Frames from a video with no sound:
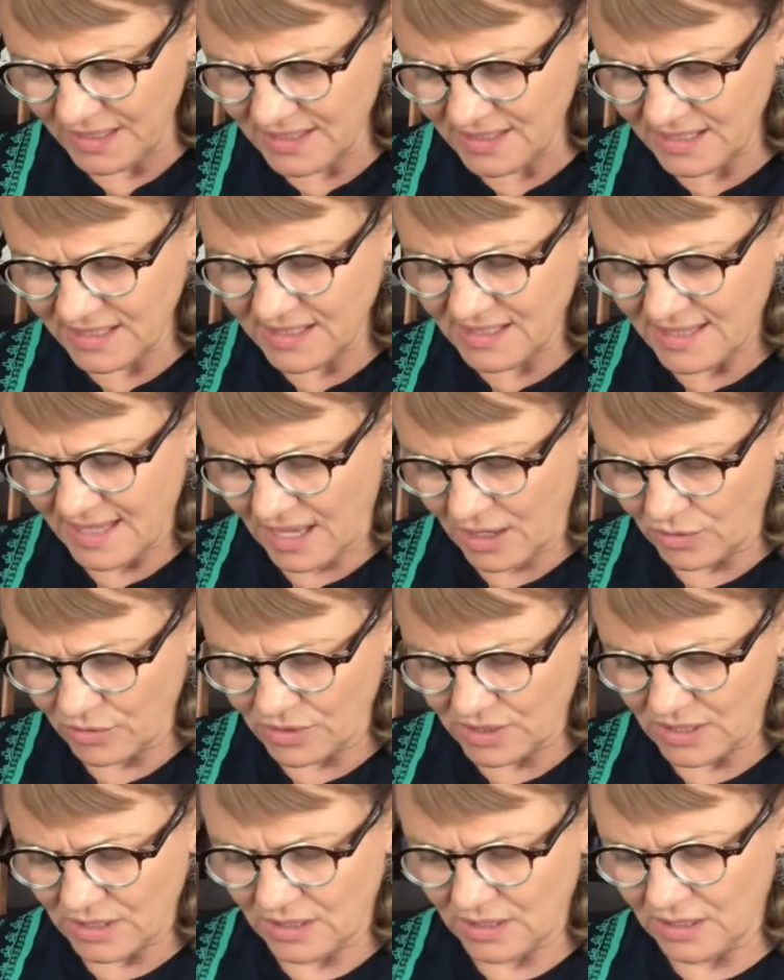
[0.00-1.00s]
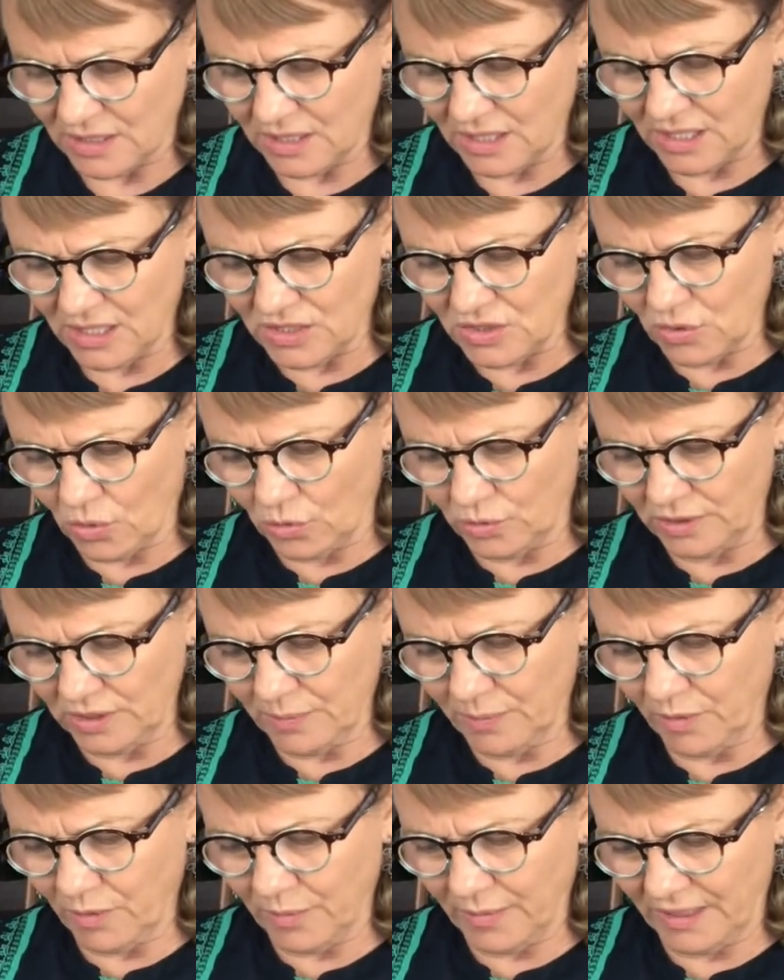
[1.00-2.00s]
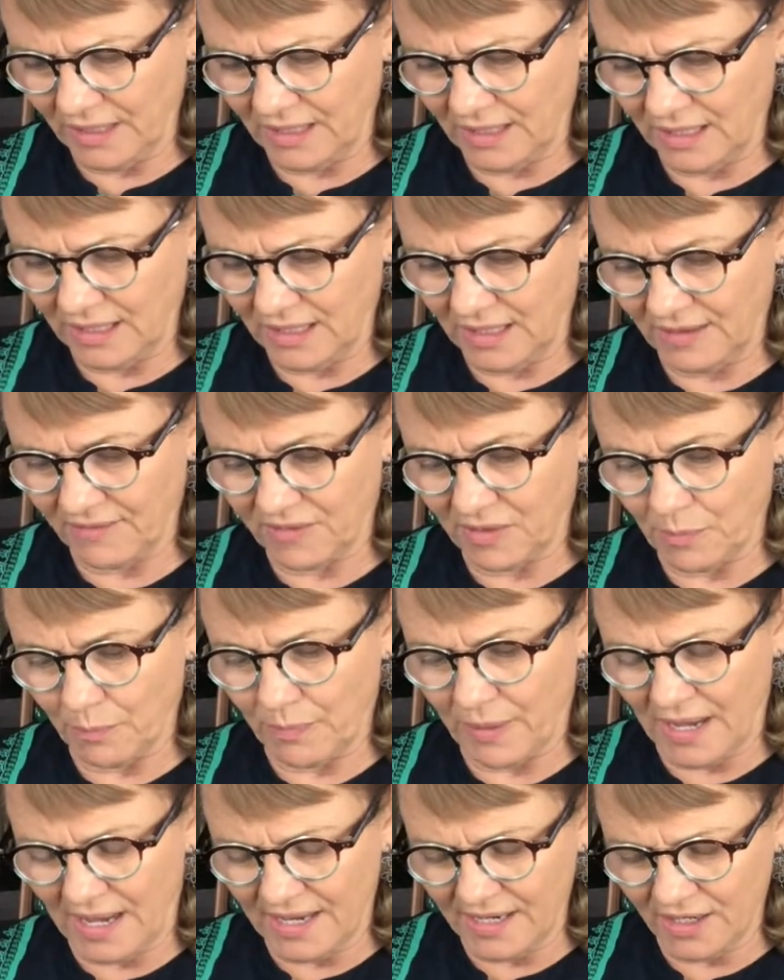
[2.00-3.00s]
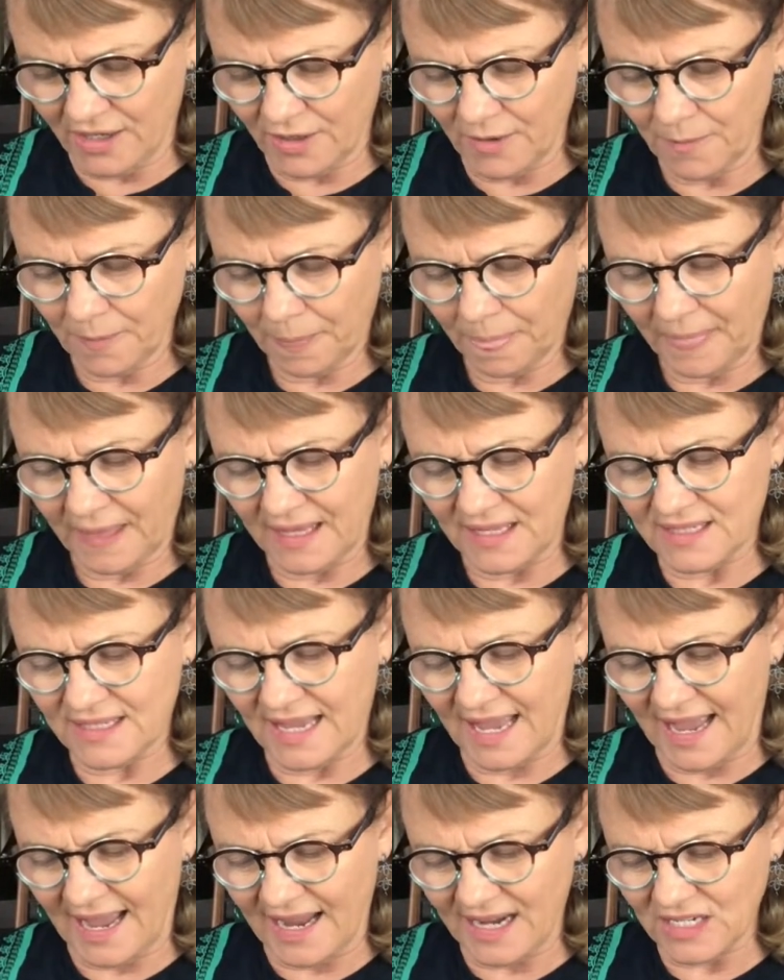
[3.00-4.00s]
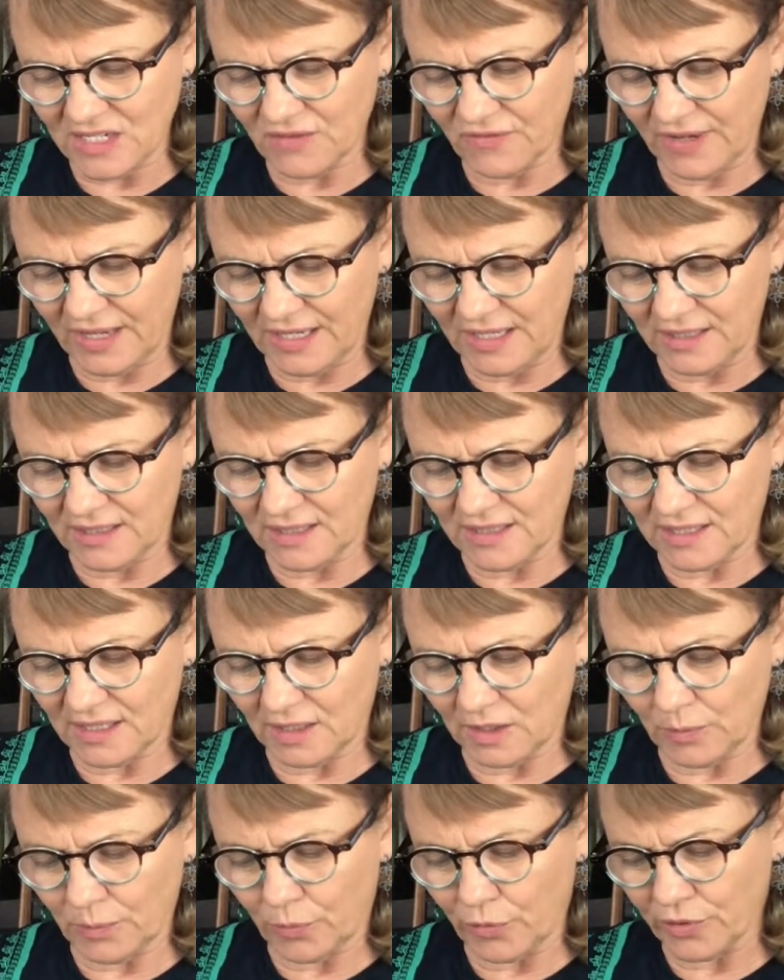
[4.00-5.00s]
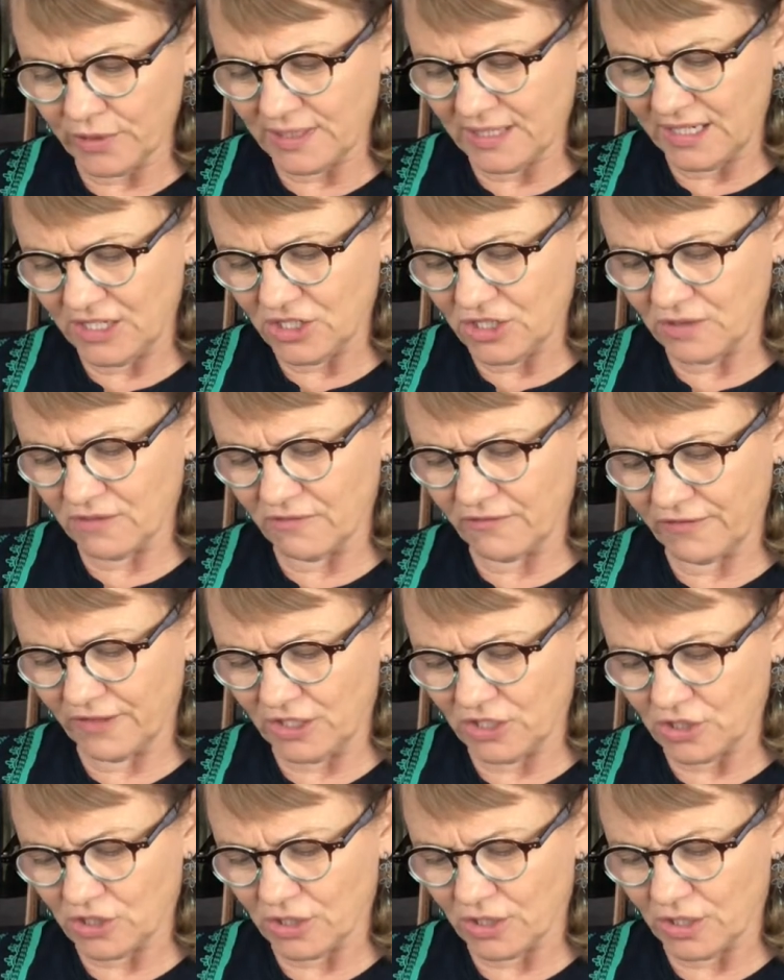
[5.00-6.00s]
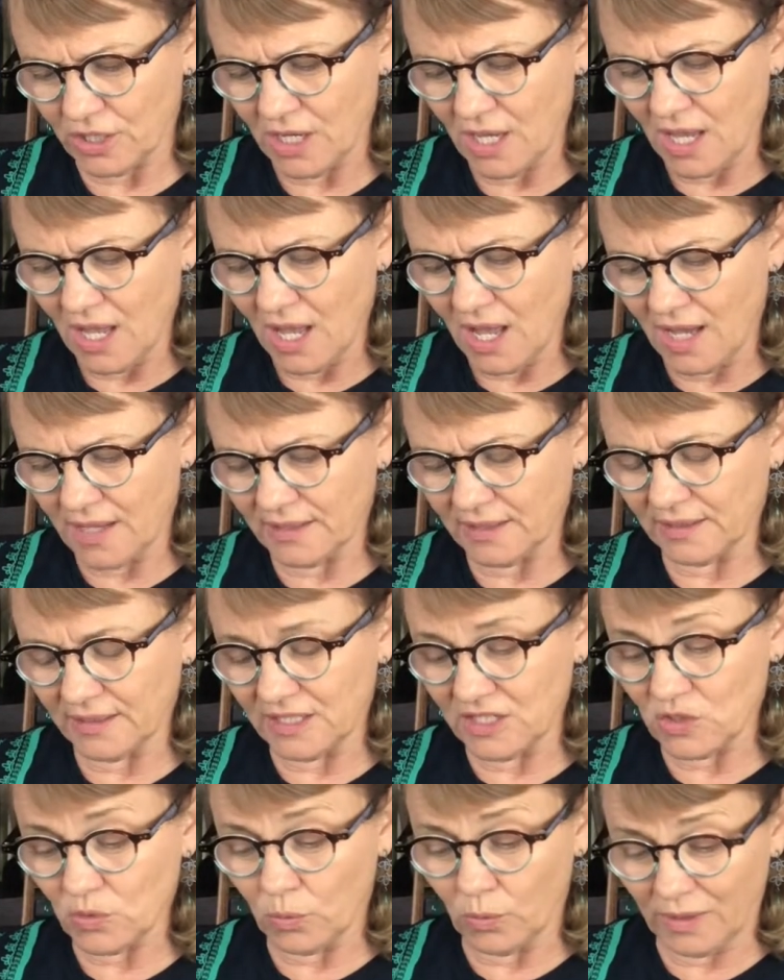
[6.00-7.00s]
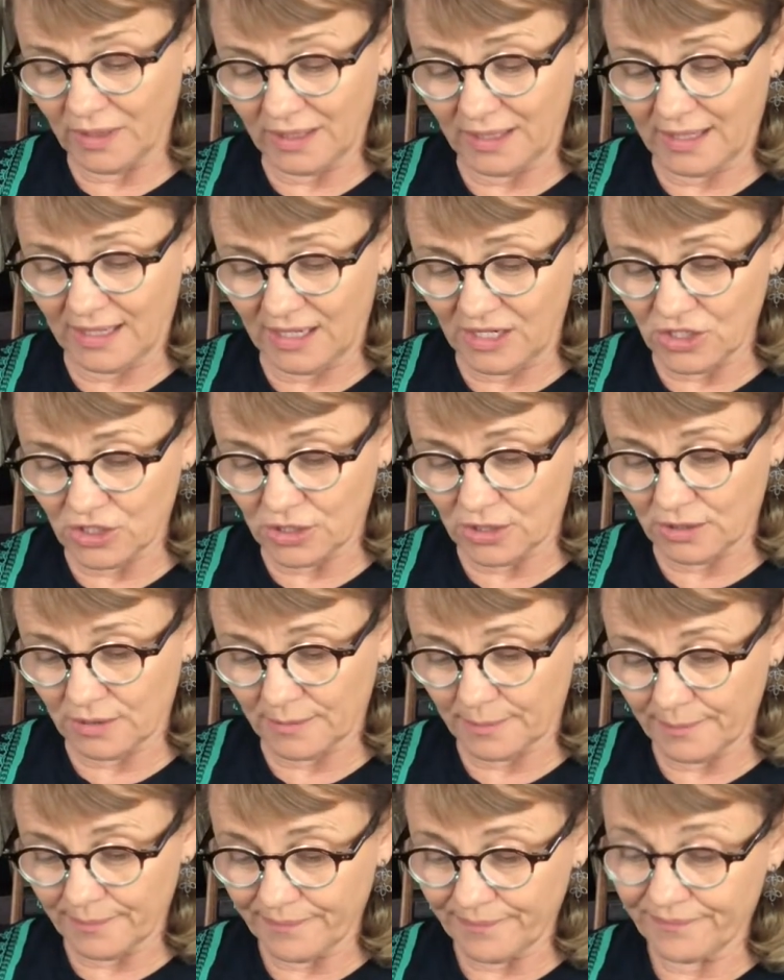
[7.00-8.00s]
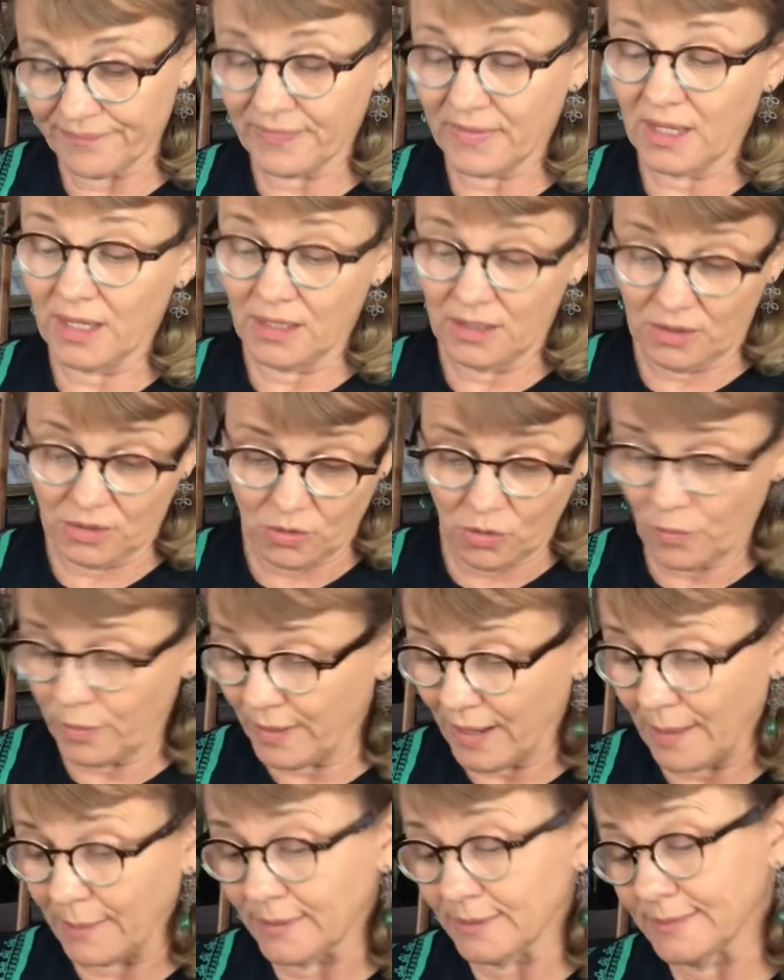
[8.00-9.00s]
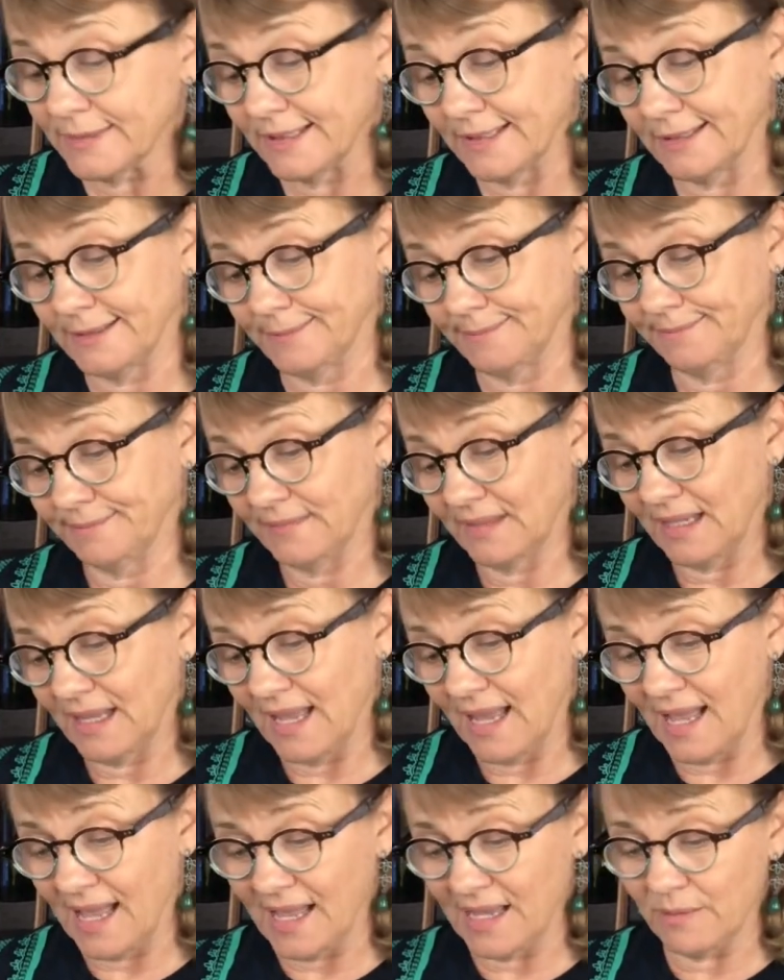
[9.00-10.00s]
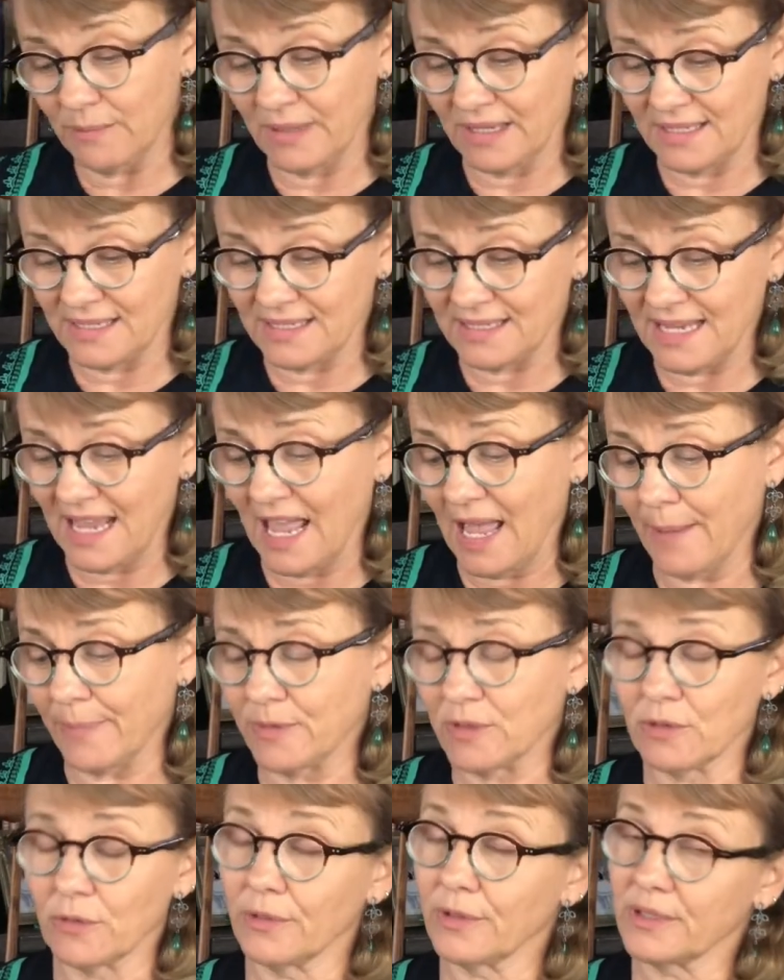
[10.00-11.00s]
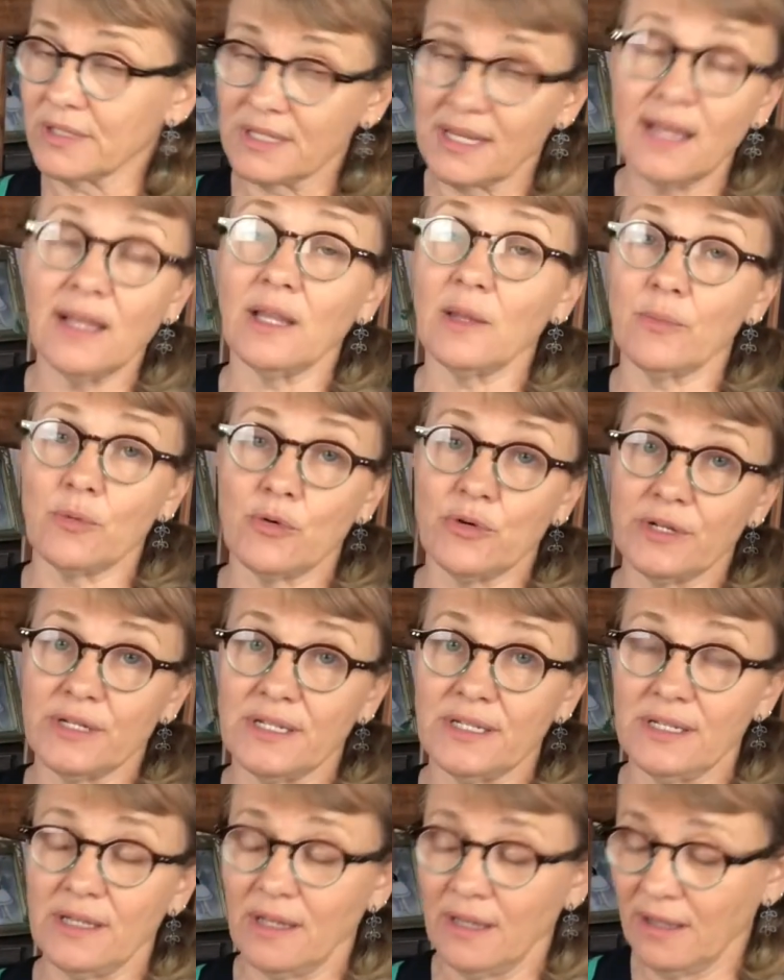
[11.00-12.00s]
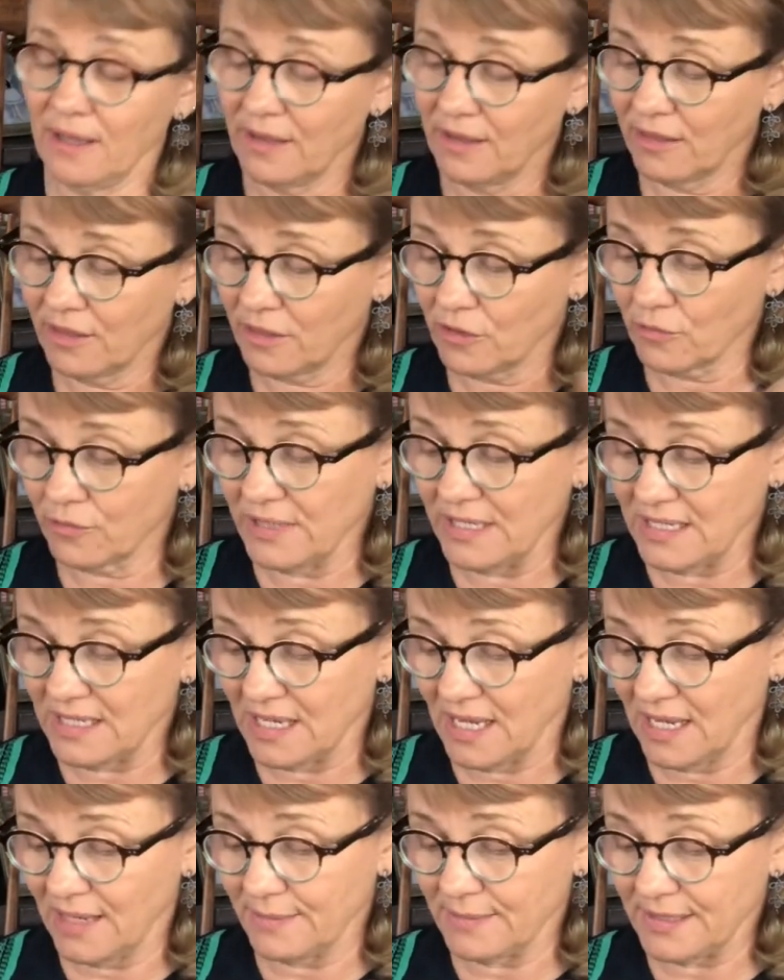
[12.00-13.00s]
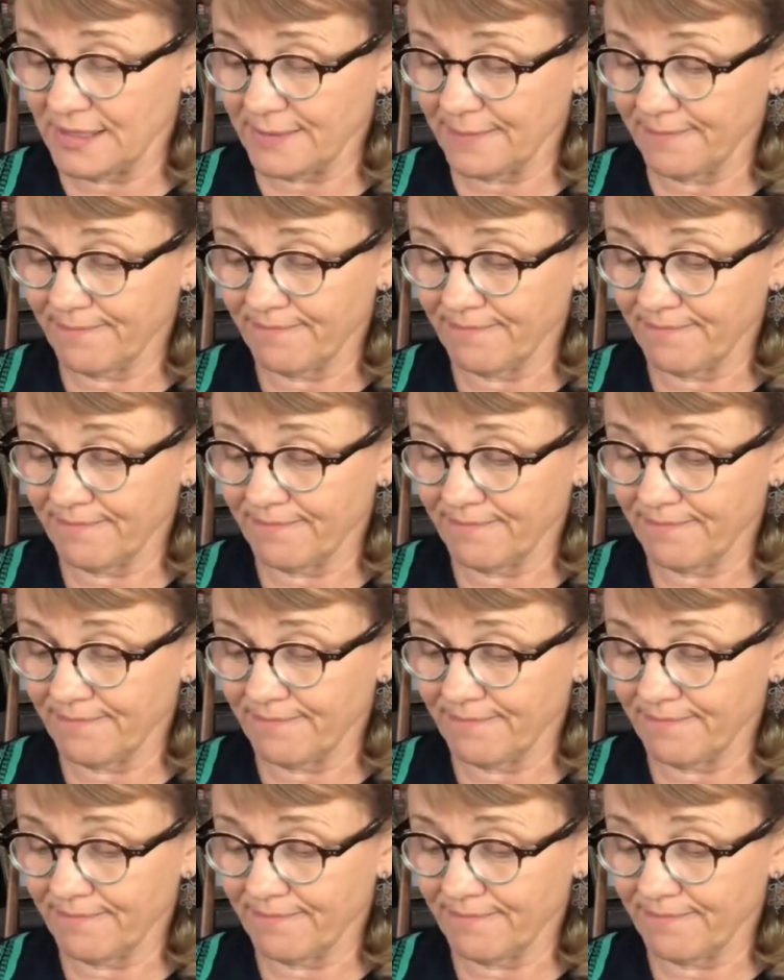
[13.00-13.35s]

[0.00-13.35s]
6000 is only permitted if the buyer has activated the teleportation feature on at least one occasion. No problem there. I'd been zapped or teleported 3 times.